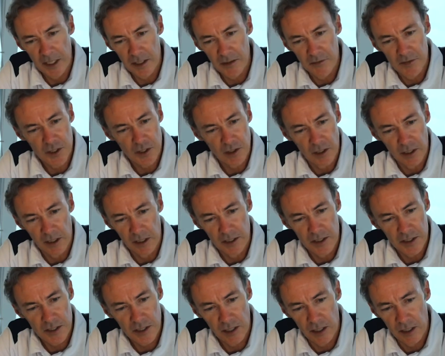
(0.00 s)

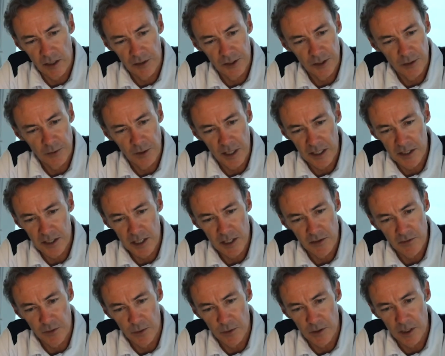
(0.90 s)
Scotland's got a lot to
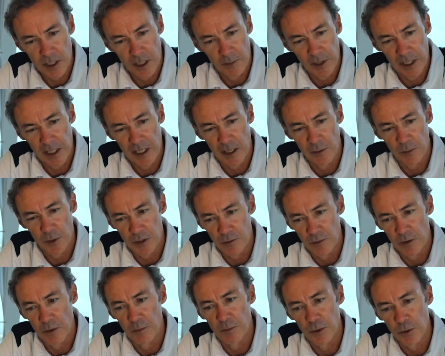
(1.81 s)
answer for, coming out with
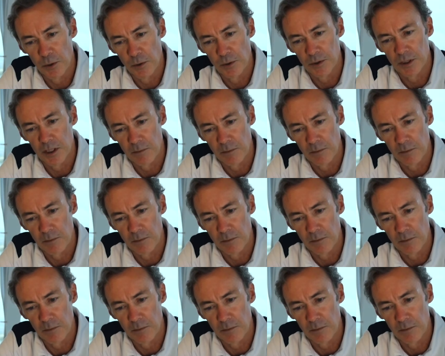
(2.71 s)
a report